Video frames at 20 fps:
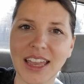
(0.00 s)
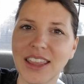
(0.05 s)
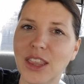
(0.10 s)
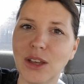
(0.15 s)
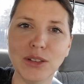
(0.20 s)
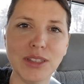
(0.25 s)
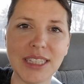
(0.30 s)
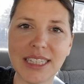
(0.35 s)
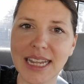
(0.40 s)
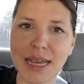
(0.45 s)

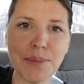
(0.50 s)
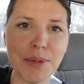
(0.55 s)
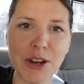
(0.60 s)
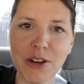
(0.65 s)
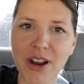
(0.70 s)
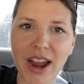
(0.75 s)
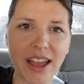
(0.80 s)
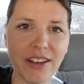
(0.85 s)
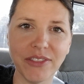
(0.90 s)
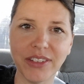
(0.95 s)
Those
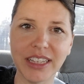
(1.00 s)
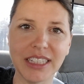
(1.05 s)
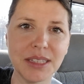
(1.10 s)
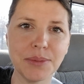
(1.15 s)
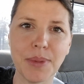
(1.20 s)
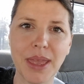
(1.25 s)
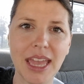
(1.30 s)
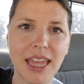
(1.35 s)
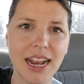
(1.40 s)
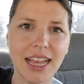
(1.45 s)
demographics,
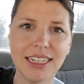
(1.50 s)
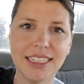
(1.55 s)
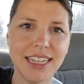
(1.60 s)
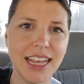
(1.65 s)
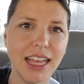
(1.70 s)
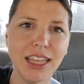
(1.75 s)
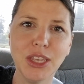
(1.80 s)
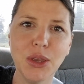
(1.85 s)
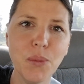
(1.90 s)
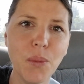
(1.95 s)
man. I
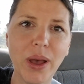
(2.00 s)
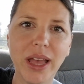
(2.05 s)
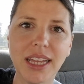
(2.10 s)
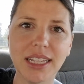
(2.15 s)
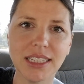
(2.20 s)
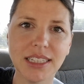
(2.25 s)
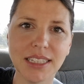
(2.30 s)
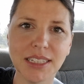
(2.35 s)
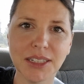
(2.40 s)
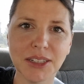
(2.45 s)
tell you
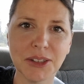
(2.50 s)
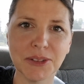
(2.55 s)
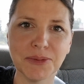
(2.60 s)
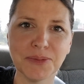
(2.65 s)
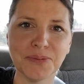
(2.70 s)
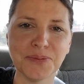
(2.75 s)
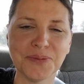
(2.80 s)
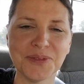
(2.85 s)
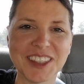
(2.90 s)
what. Yeah.